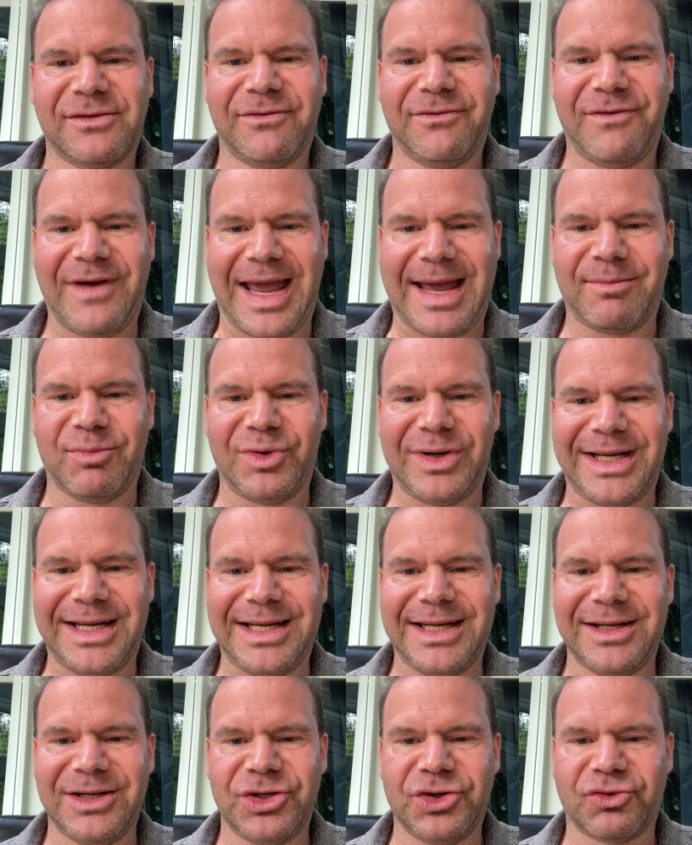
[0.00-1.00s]

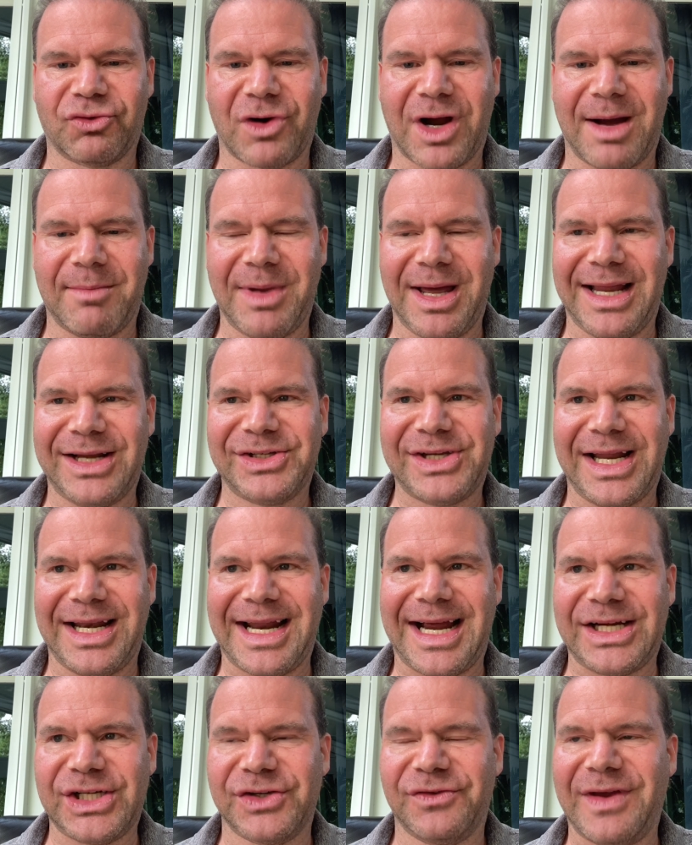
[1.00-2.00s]
family drama. I say
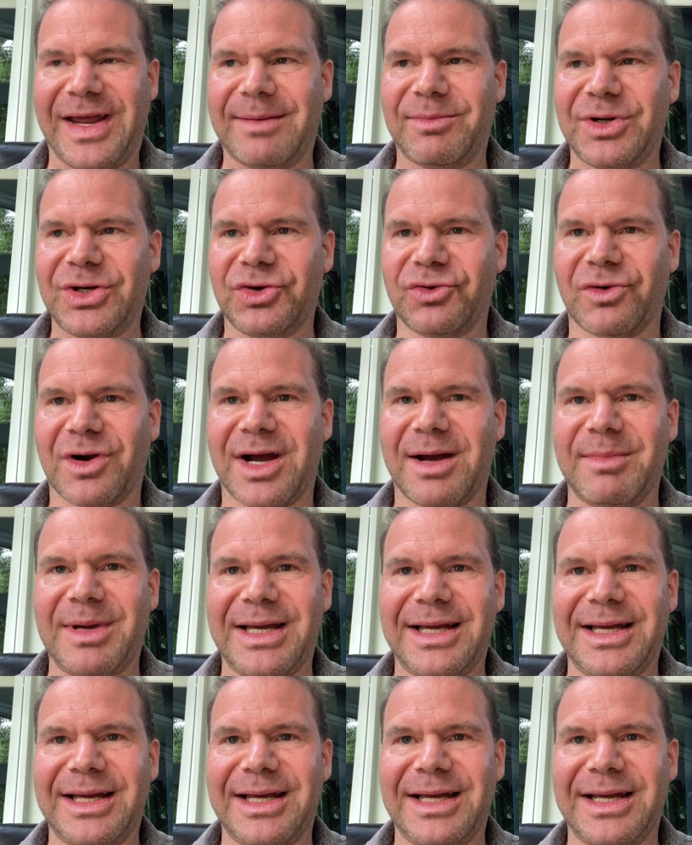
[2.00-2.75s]
nice family drama.